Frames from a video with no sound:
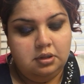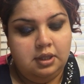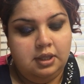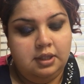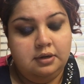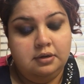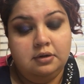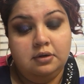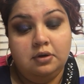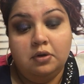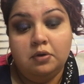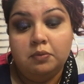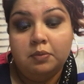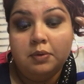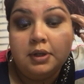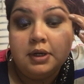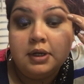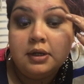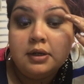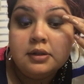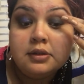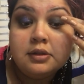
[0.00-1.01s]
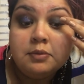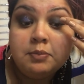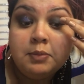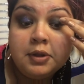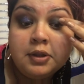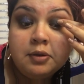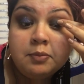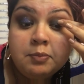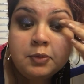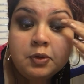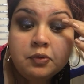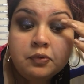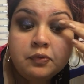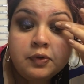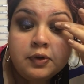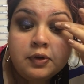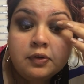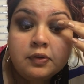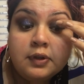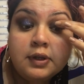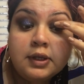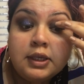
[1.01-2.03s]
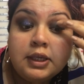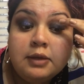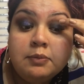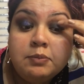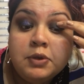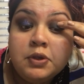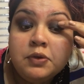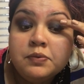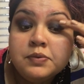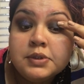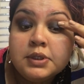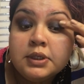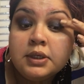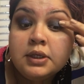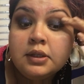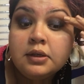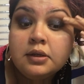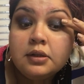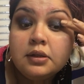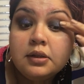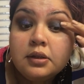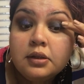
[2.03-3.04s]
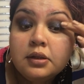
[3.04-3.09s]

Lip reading: I don't know what it is about the middle finger that I keep using it.